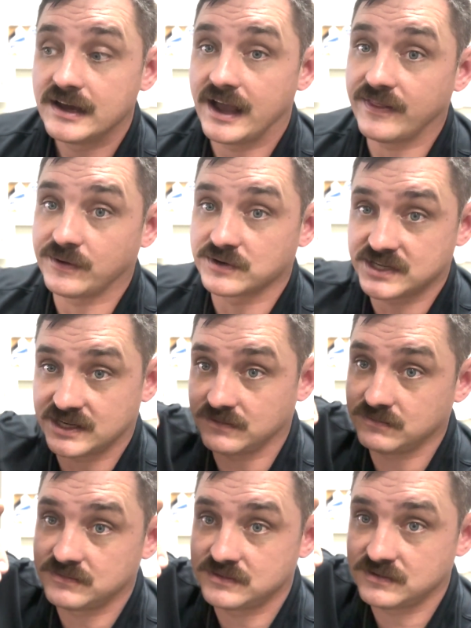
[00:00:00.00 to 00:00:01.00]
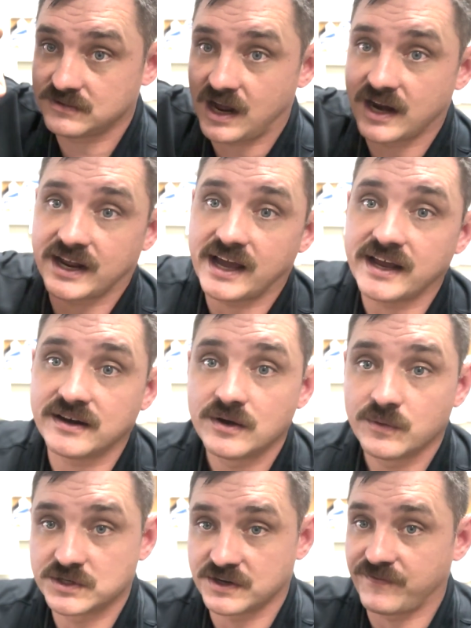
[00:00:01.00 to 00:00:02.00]
and they were sitting cockeyed,
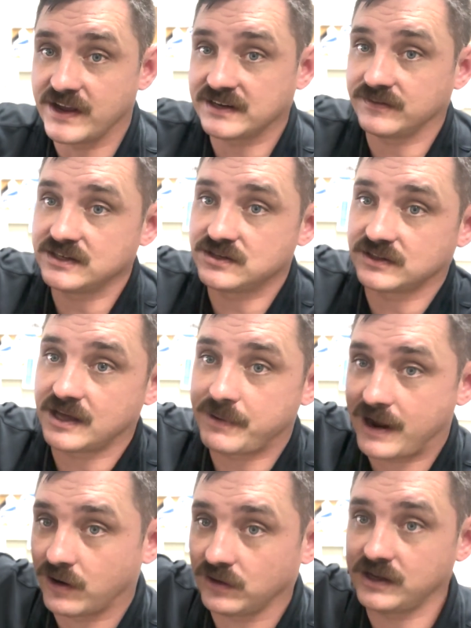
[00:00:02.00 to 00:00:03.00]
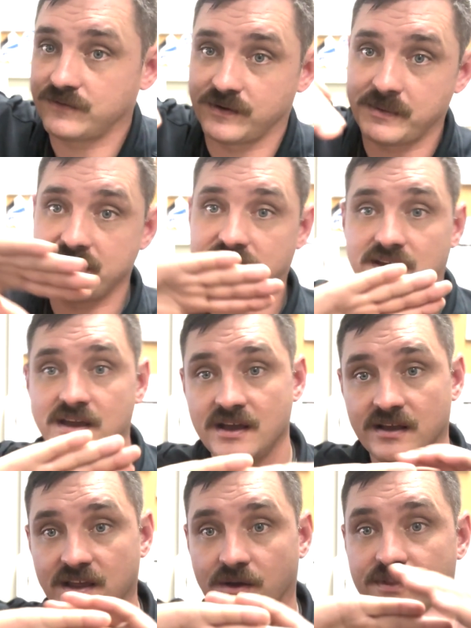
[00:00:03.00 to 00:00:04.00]
which effectively took that power lead from having
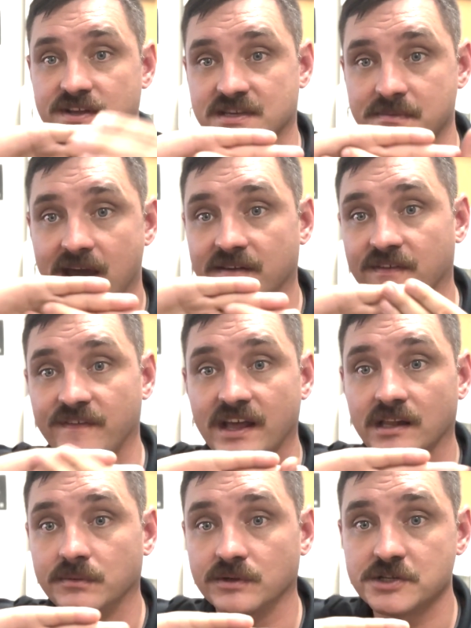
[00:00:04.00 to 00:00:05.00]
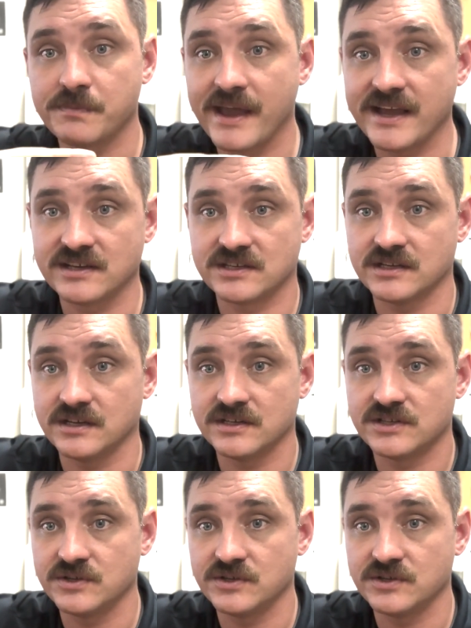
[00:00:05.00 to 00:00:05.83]
this amount of available space to